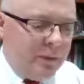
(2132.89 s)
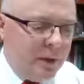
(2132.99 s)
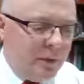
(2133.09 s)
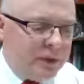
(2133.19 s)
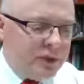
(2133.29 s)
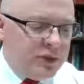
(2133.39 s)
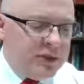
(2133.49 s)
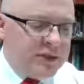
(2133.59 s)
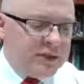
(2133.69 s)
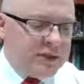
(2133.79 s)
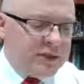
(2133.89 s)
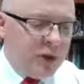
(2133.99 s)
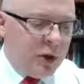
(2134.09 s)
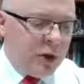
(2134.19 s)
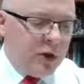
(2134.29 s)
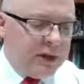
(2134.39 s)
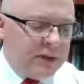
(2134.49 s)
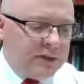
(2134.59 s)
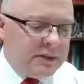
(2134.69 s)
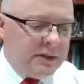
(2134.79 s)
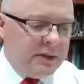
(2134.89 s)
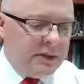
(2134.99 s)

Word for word: but when Jesus heard it,